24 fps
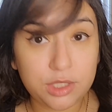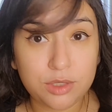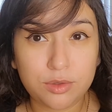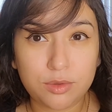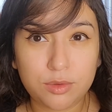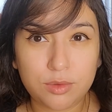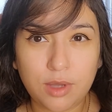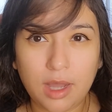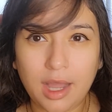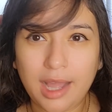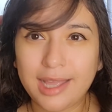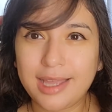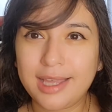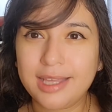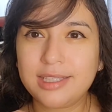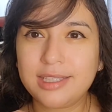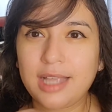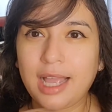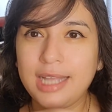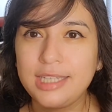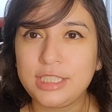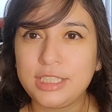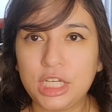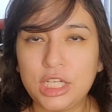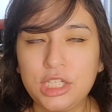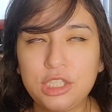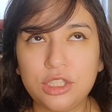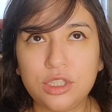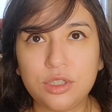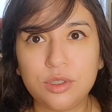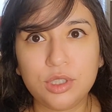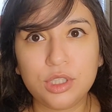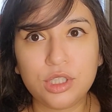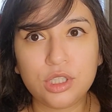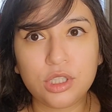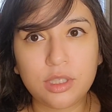to, I guess I
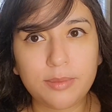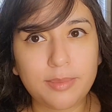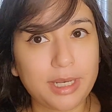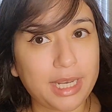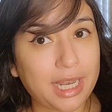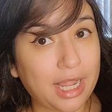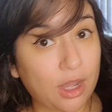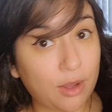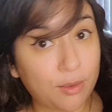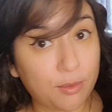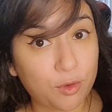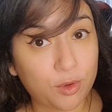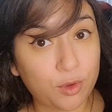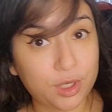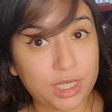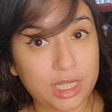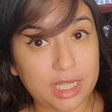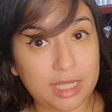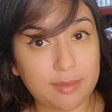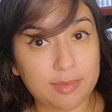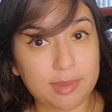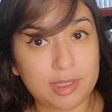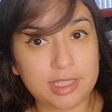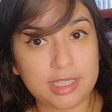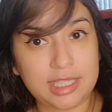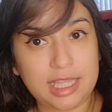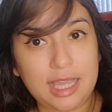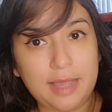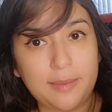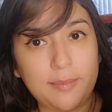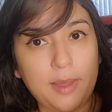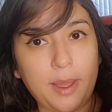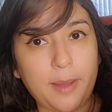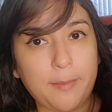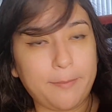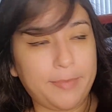changed originally, but now I'm going to keep the
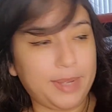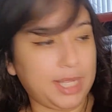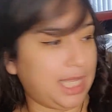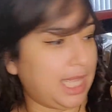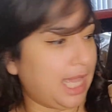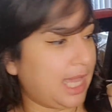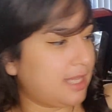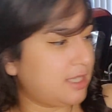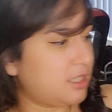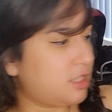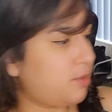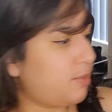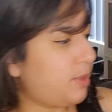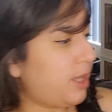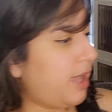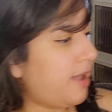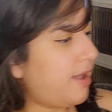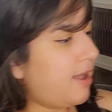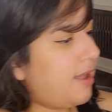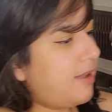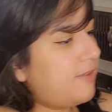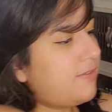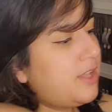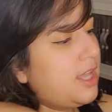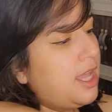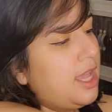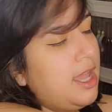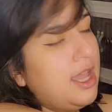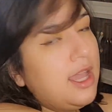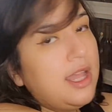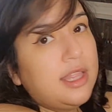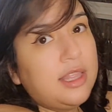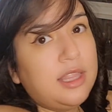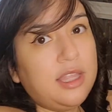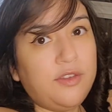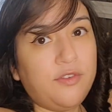same. But yeah, so we have
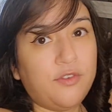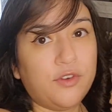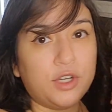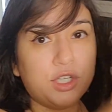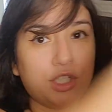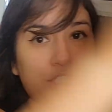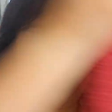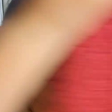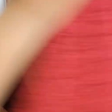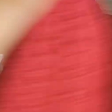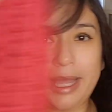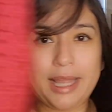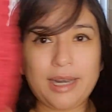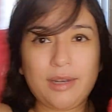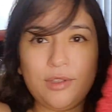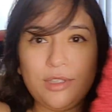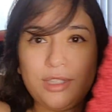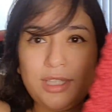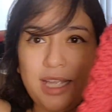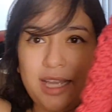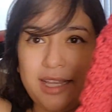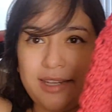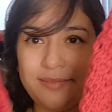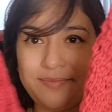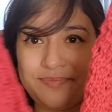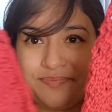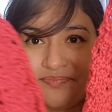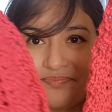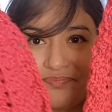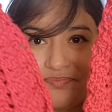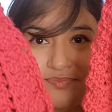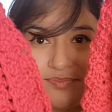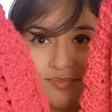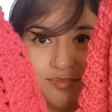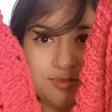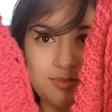the first 2 panels done.
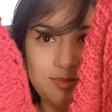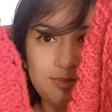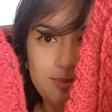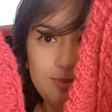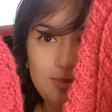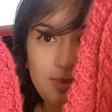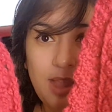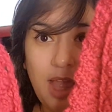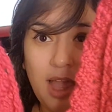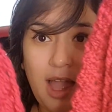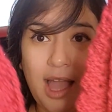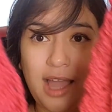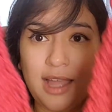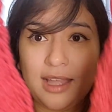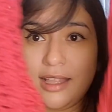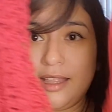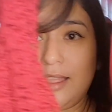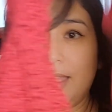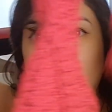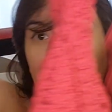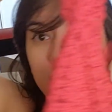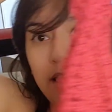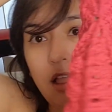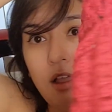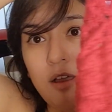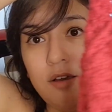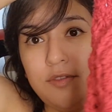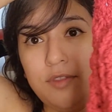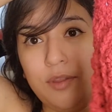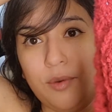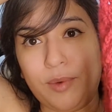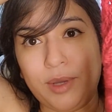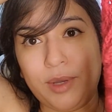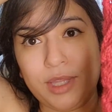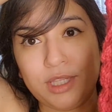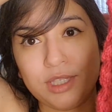I love
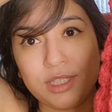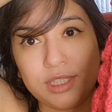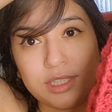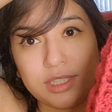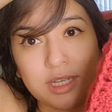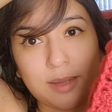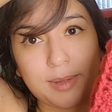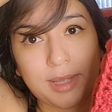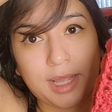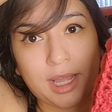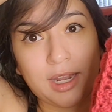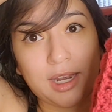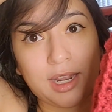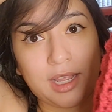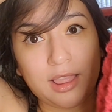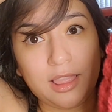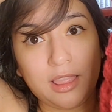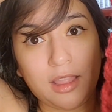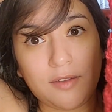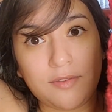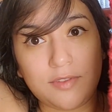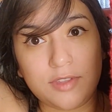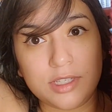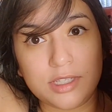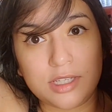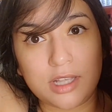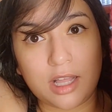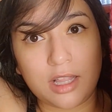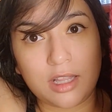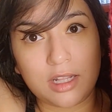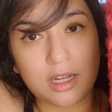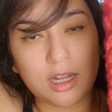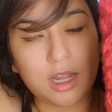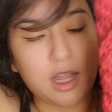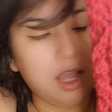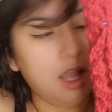the way this is coming out, and I love this
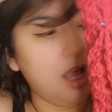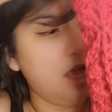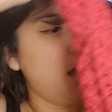color.